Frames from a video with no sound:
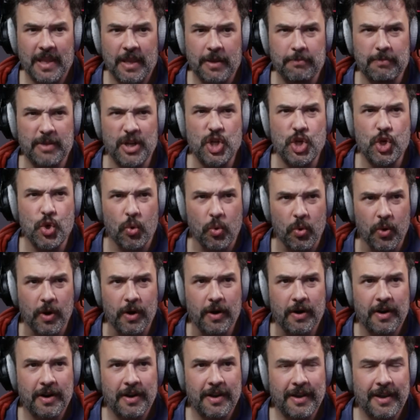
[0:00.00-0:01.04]

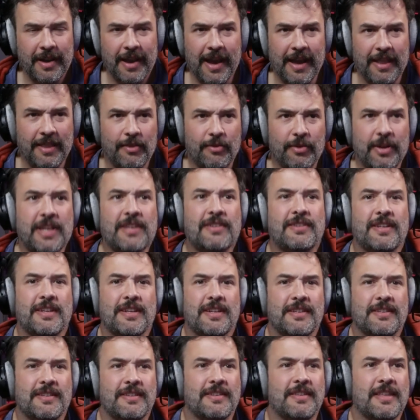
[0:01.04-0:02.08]
mature. And the reason
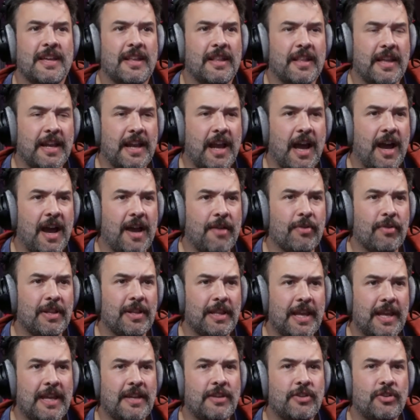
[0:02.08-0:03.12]
is that like I
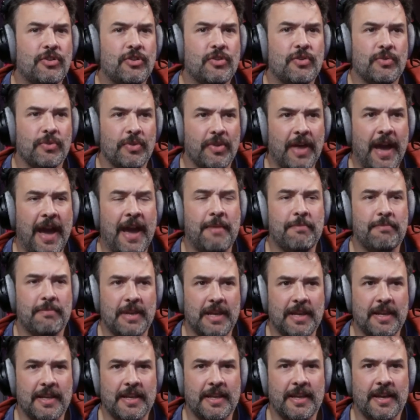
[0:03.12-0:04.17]
relate to that
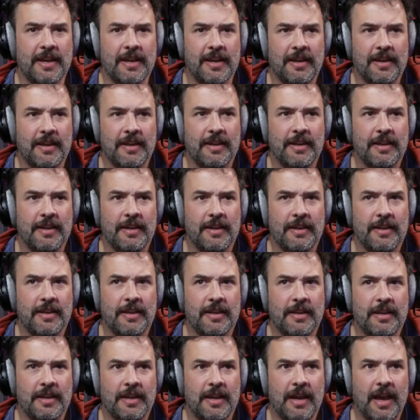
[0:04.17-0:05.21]
media
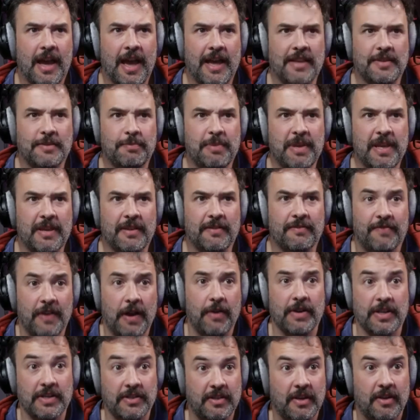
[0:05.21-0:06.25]
as being
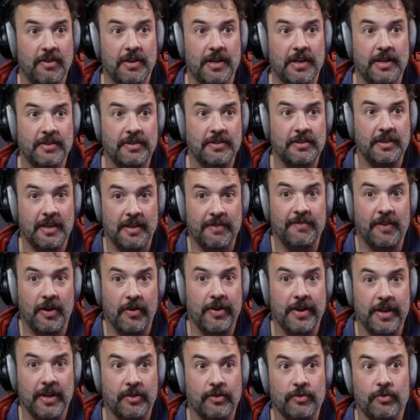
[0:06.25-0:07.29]
very serious and
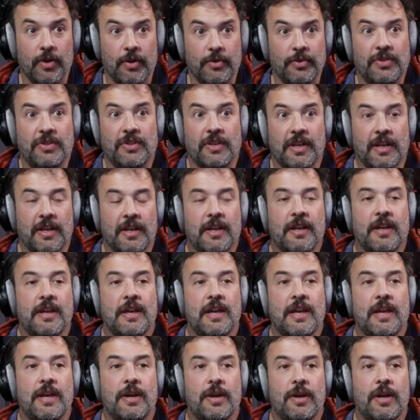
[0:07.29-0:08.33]
very engrossing
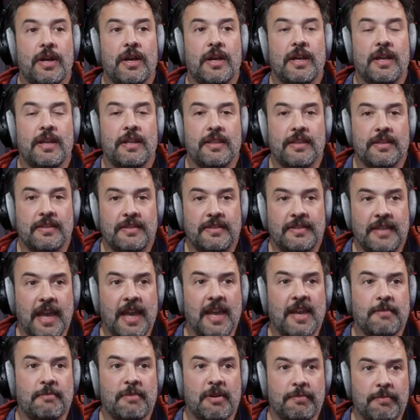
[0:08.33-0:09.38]
in the
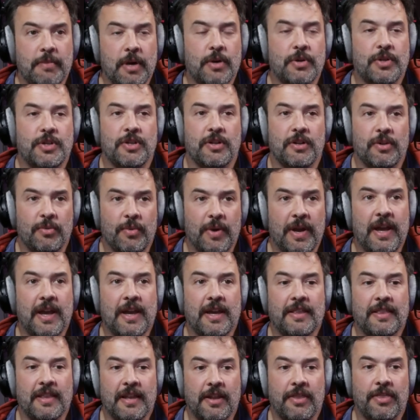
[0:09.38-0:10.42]
same emotional
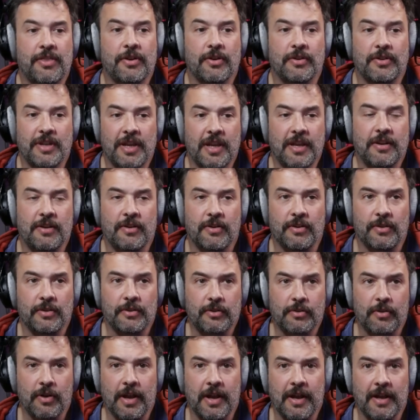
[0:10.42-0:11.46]
way that a
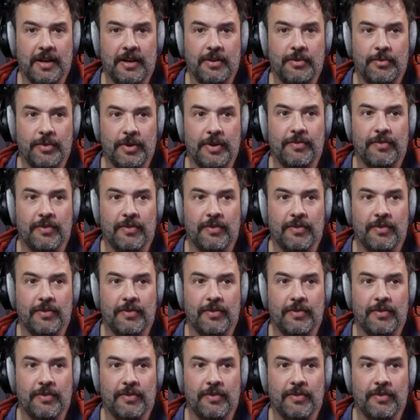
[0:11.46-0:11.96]
13-year-old Greg would have